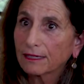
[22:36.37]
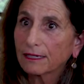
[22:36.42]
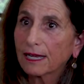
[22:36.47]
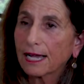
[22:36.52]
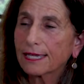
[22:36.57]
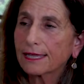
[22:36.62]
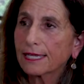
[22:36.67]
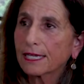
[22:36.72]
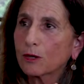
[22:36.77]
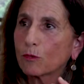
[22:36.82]

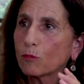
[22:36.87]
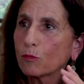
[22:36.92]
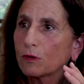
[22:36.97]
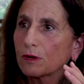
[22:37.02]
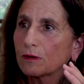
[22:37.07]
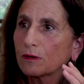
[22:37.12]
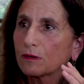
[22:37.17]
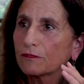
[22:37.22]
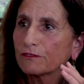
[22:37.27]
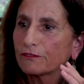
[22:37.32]
I think
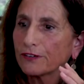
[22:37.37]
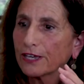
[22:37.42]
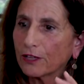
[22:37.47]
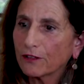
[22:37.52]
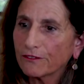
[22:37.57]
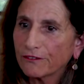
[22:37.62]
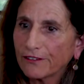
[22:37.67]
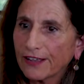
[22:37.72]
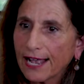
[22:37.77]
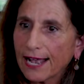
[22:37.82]
fail
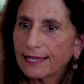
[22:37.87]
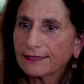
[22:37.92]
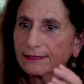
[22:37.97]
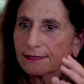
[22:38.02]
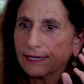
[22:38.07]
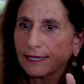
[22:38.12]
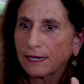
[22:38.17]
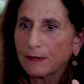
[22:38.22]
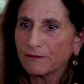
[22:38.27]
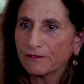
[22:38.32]
fast,
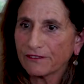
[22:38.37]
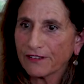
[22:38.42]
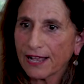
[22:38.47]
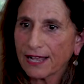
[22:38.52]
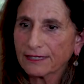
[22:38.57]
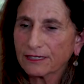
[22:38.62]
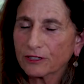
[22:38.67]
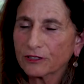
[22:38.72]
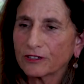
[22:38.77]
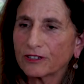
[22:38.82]
get up
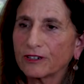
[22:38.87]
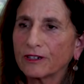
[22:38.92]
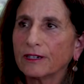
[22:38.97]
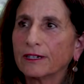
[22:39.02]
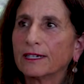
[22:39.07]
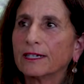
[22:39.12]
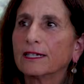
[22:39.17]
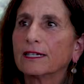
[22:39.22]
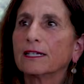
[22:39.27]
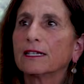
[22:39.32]
faster.